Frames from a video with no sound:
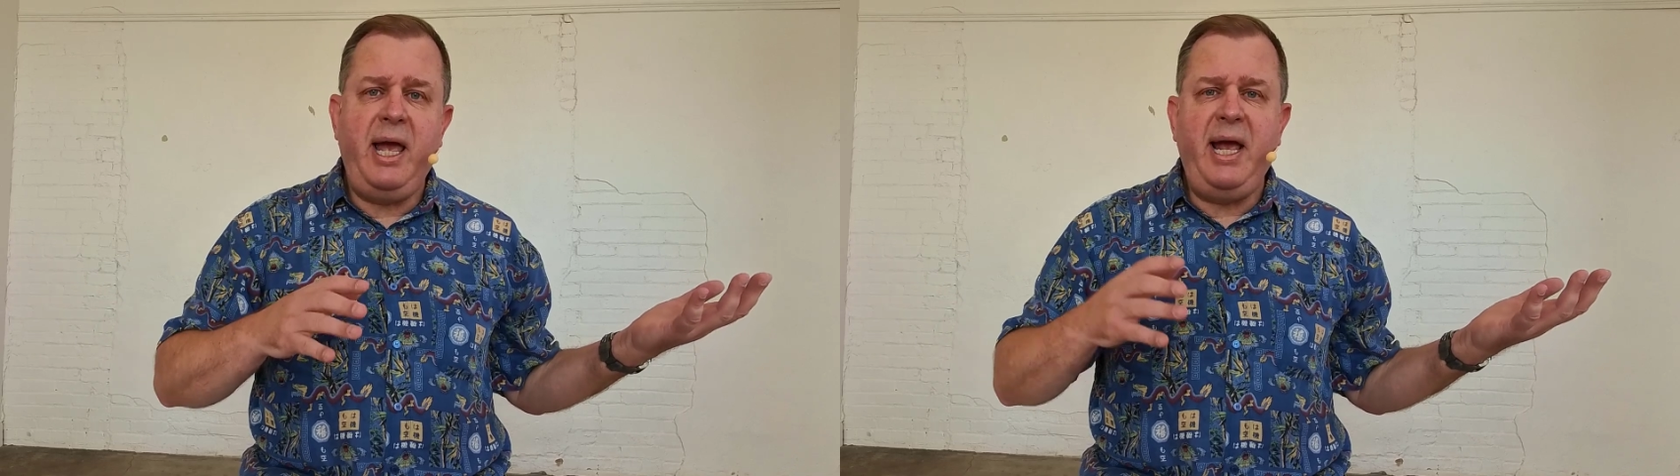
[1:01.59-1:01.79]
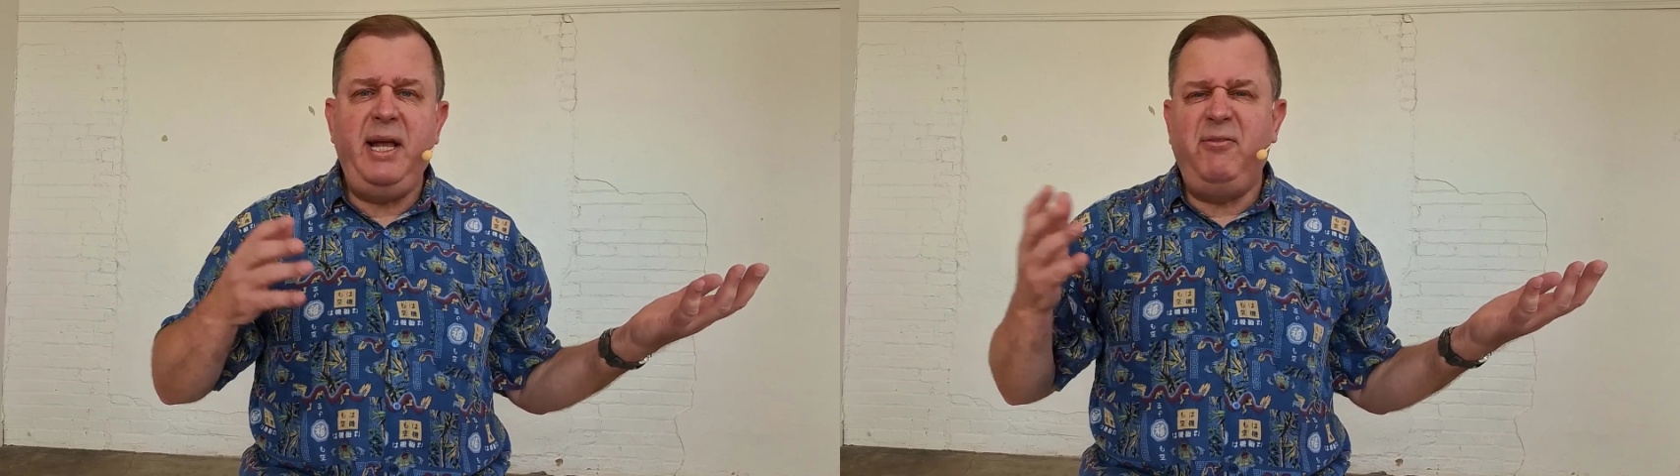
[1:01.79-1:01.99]

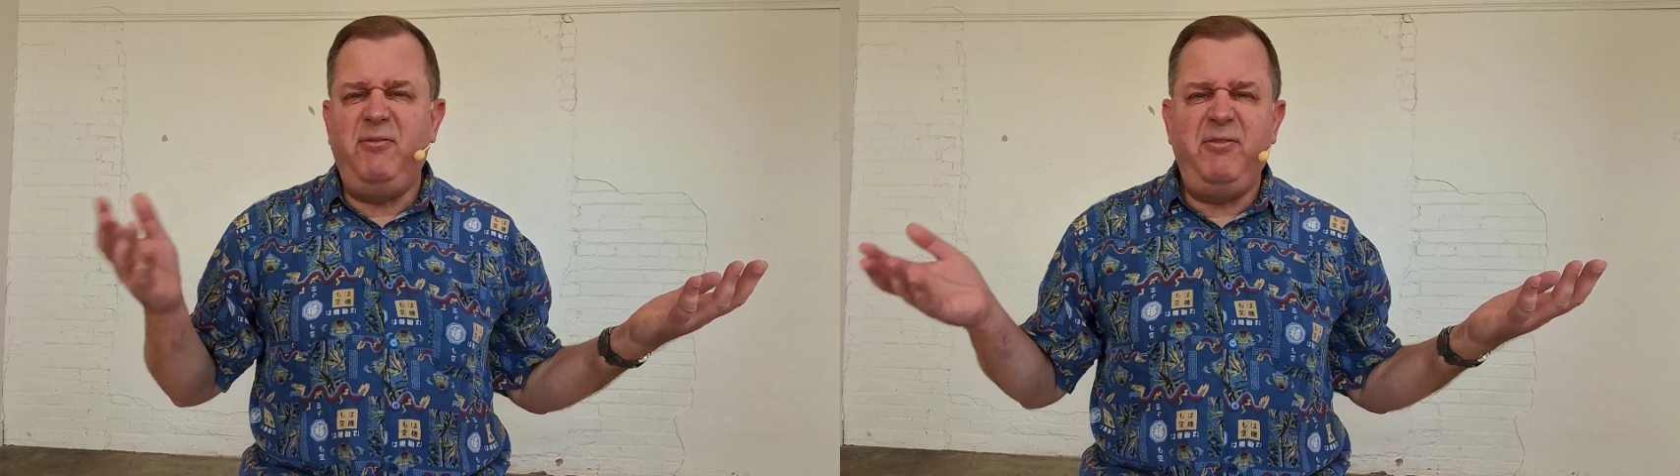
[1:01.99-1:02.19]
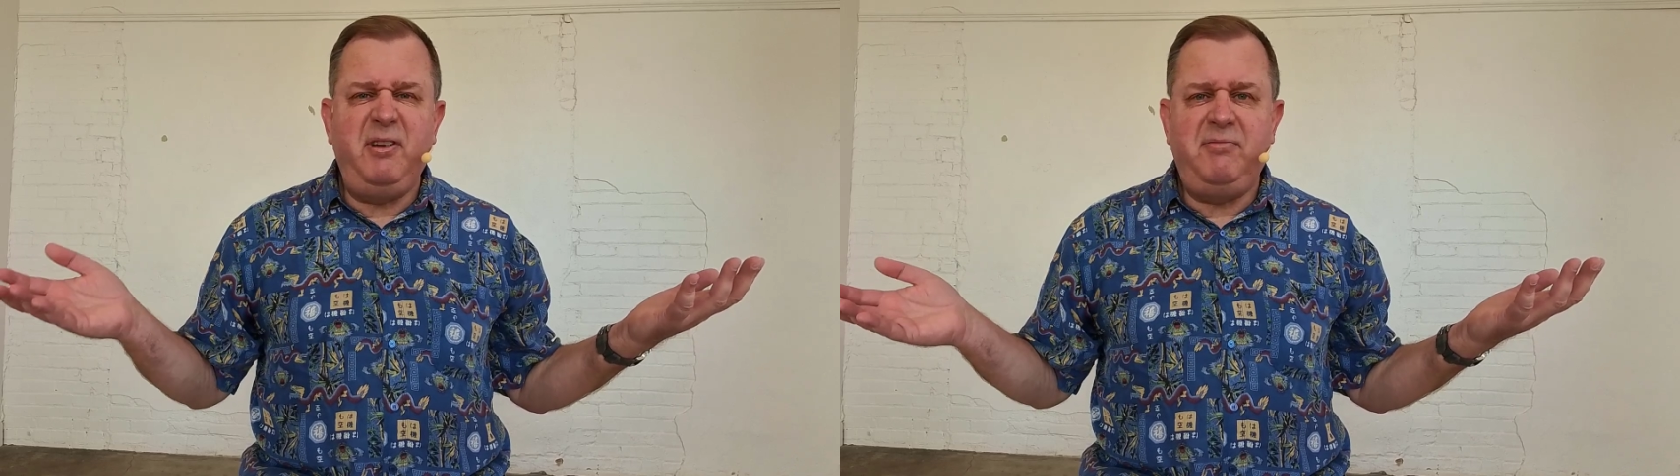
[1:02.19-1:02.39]
8
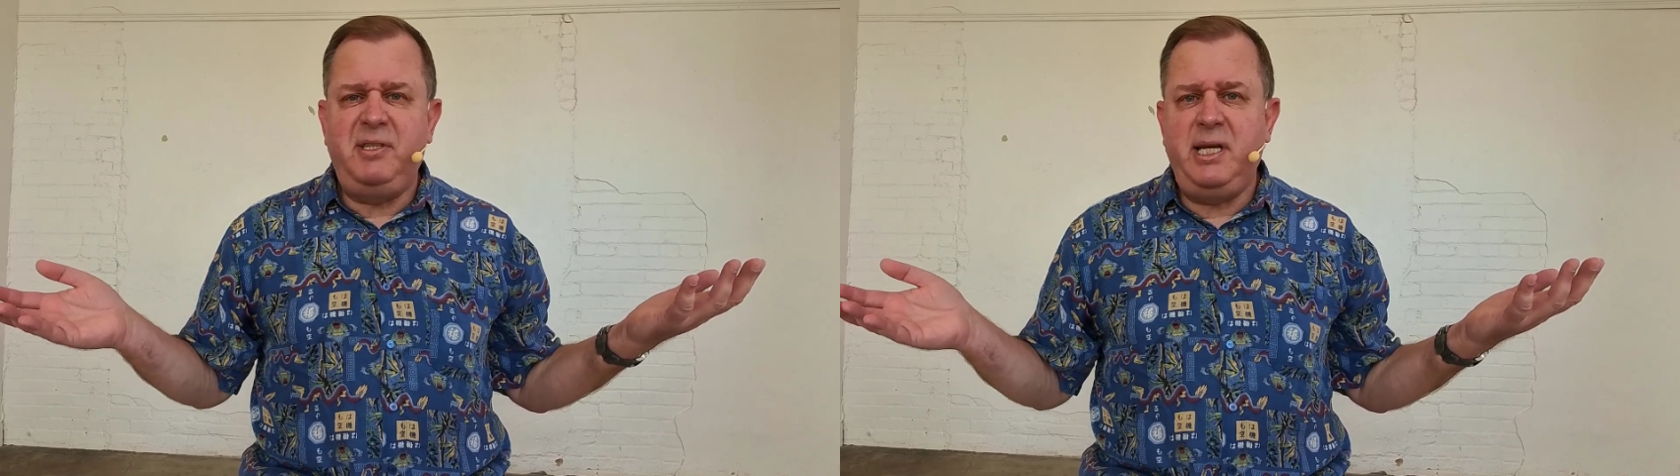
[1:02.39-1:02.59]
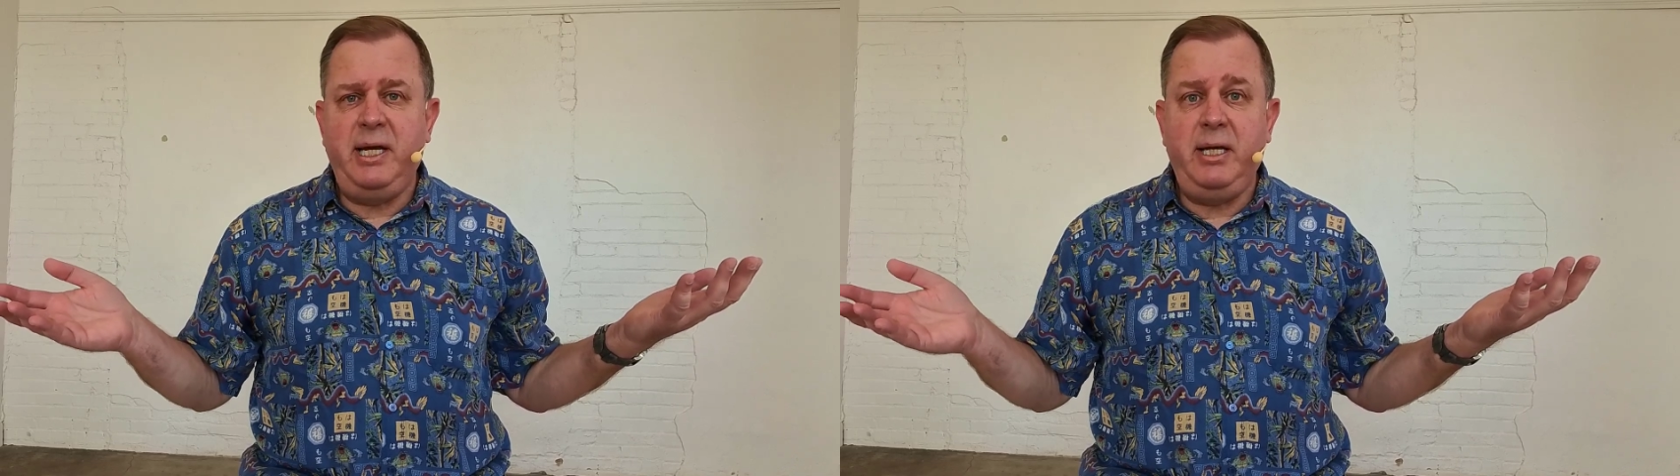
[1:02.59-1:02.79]
and
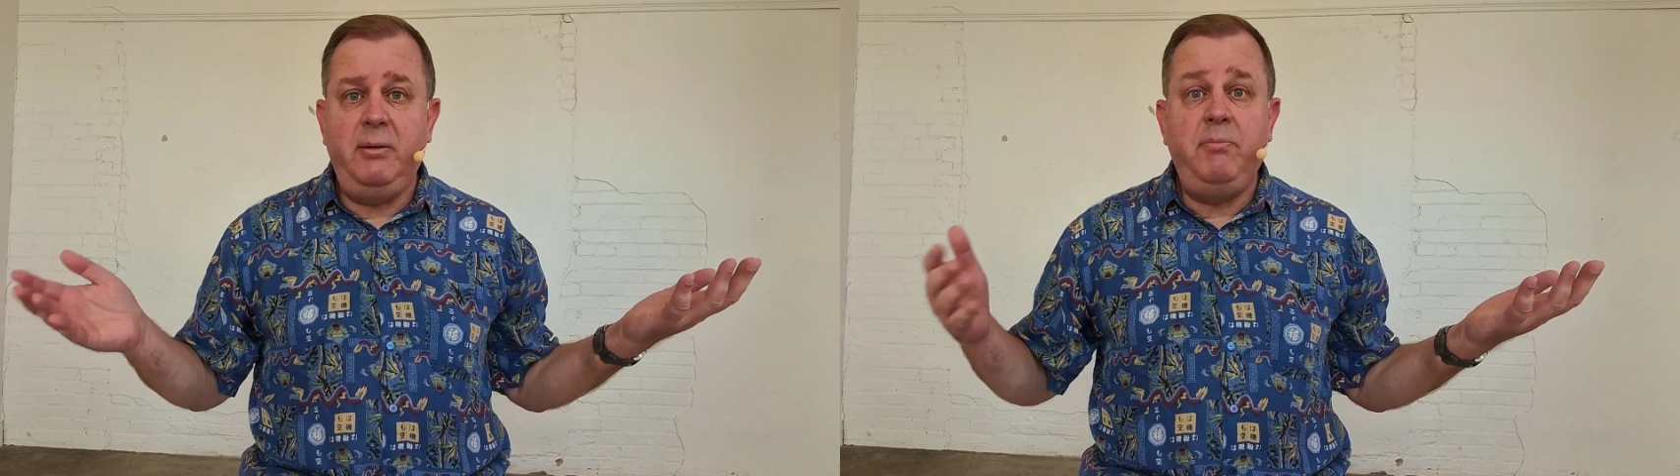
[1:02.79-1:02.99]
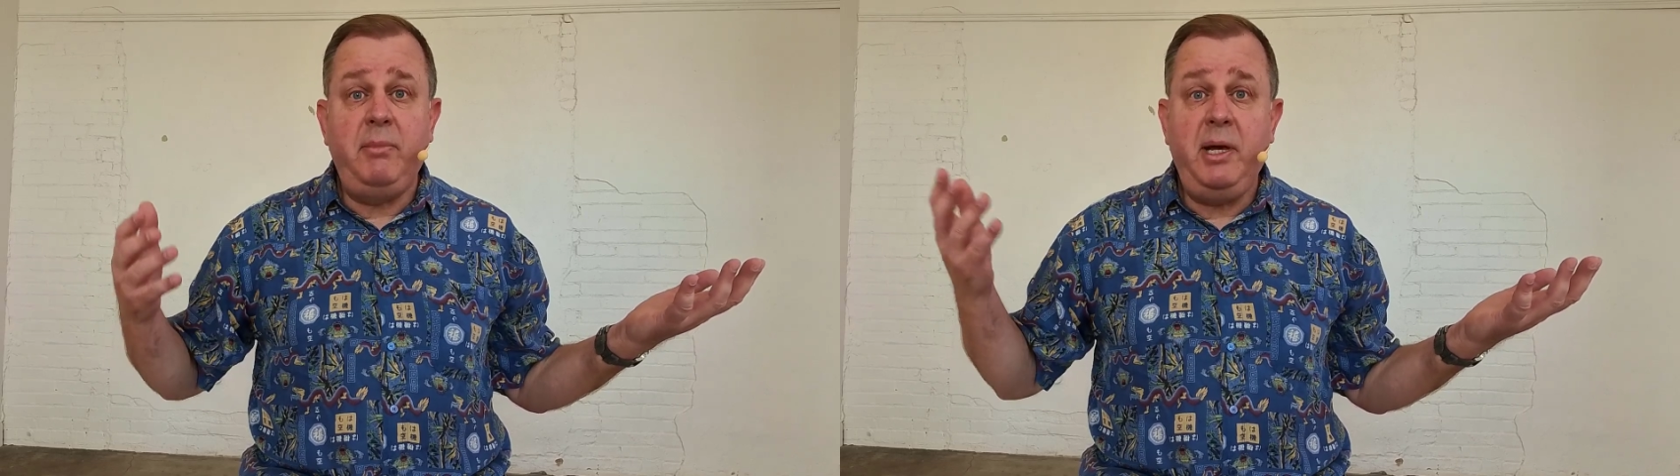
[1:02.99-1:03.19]
15,